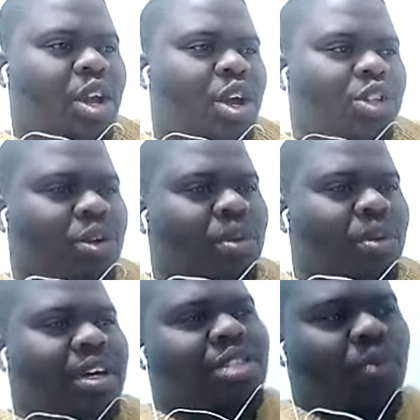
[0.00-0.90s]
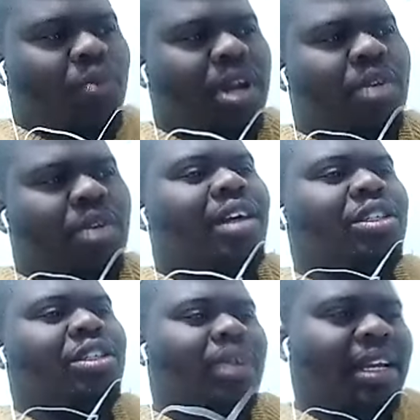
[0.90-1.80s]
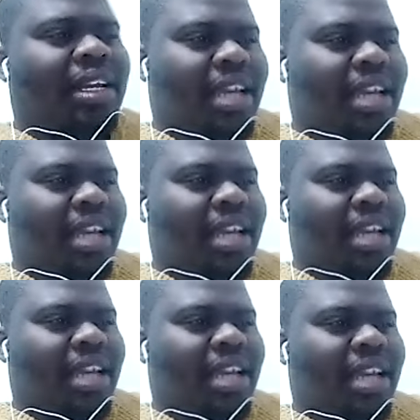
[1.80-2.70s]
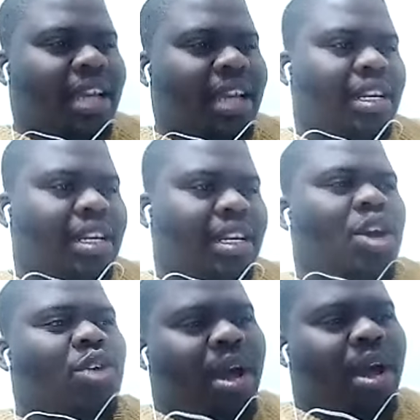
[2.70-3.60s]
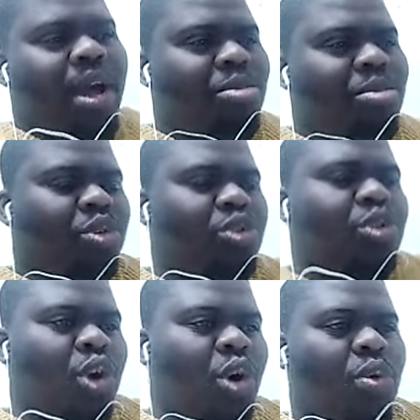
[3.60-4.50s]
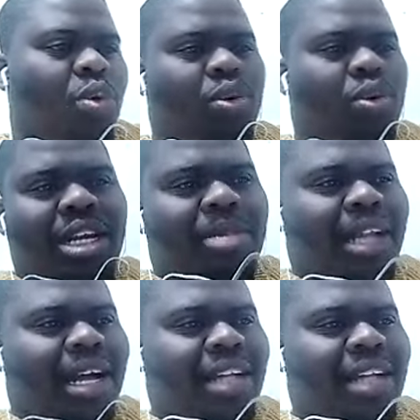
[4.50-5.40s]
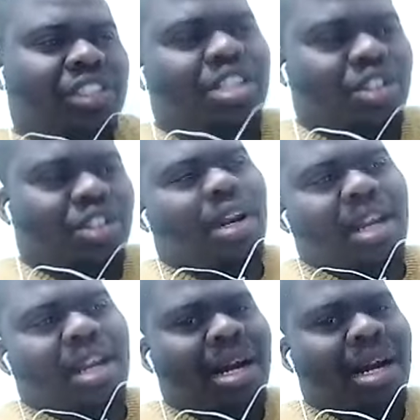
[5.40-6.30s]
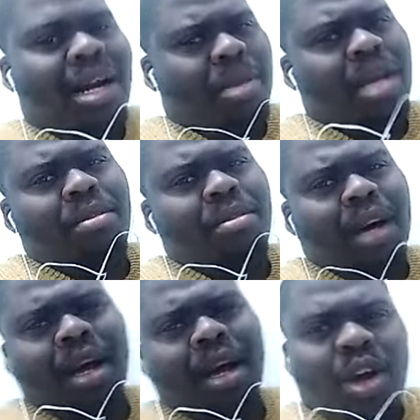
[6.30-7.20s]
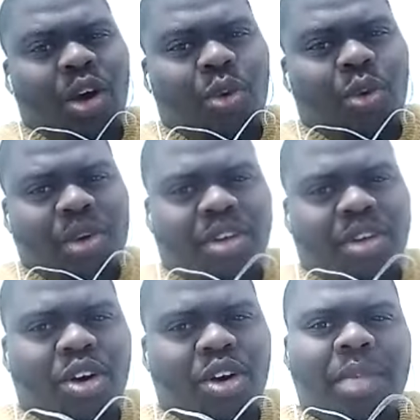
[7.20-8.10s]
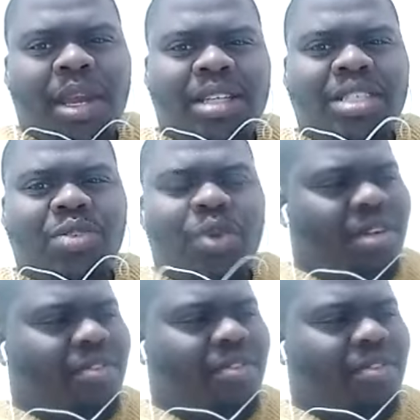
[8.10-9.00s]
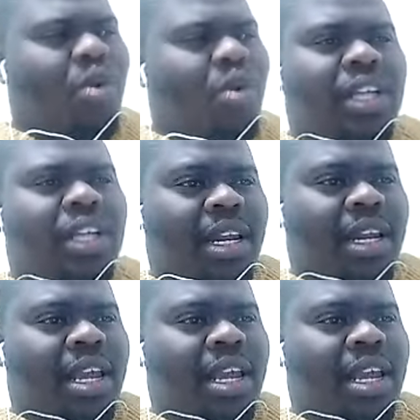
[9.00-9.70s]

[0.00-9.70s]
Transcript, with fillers: so that when we actually get into the discussion you are able to know ukuthi namhlanje sincokola nabantu remember when you have a comment when you have a question